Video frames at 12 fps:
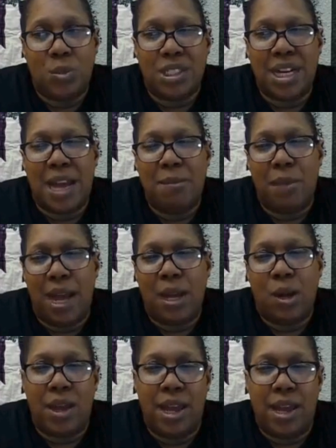which I might
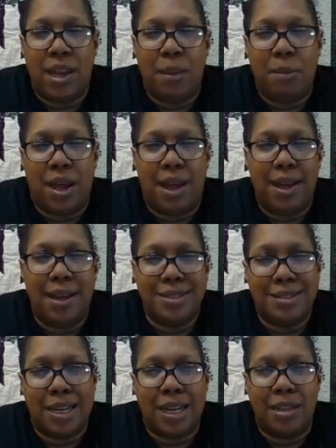go ahead and buy and
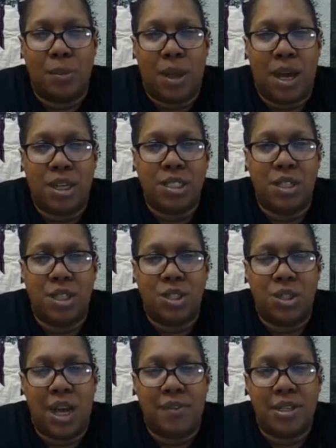stick in the box so that
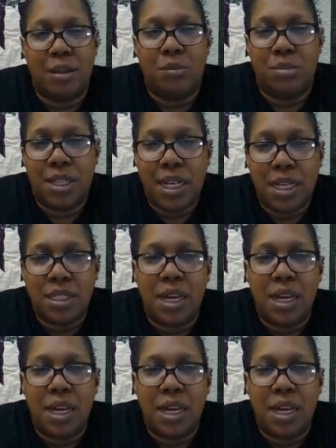you have a complete